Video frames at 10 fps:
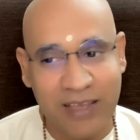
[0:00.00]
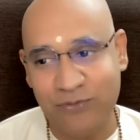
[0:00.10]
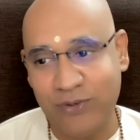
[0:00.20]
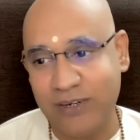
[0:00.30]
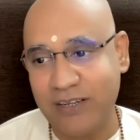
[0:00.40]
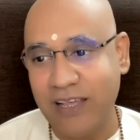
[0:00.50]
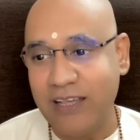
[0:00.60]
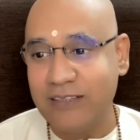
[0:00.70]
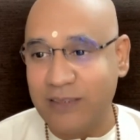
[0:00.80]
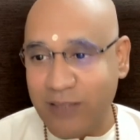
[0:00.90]
effort.
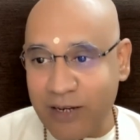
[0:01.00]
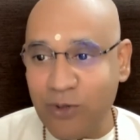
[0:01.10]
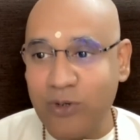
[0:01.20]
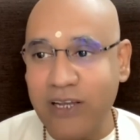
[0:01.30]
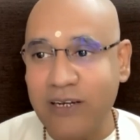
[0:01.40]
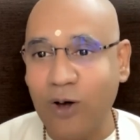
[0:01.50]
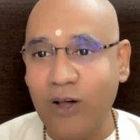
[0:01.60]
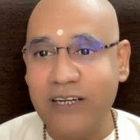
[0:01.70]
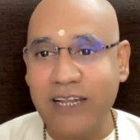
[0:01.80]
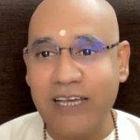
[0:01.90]
Then you can
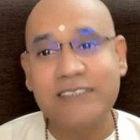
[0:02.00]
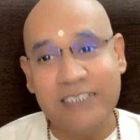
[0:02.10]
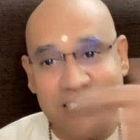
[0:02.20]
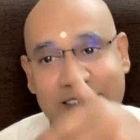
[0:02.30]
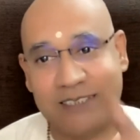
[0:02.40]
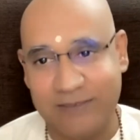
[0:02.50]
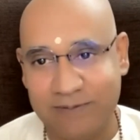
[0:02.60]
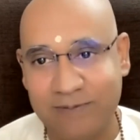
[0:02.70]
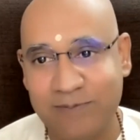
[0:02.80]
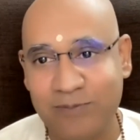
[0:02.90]
call it as easy.